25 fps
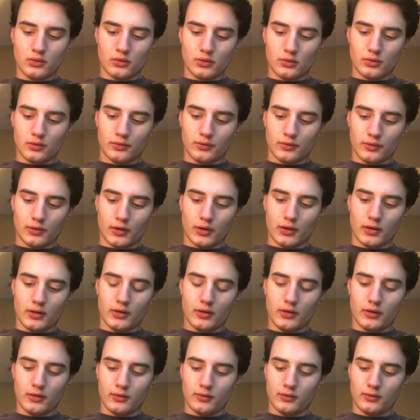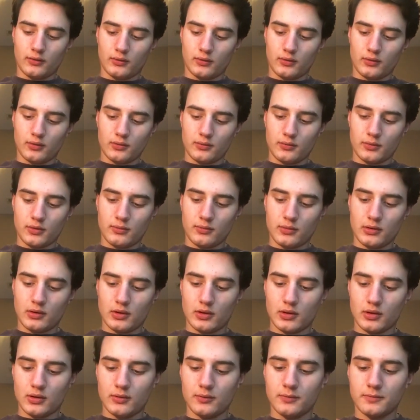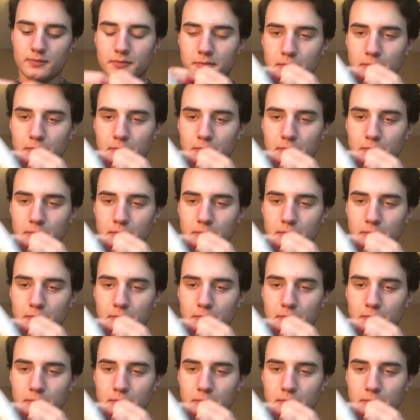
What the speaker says: untie these, maybe not.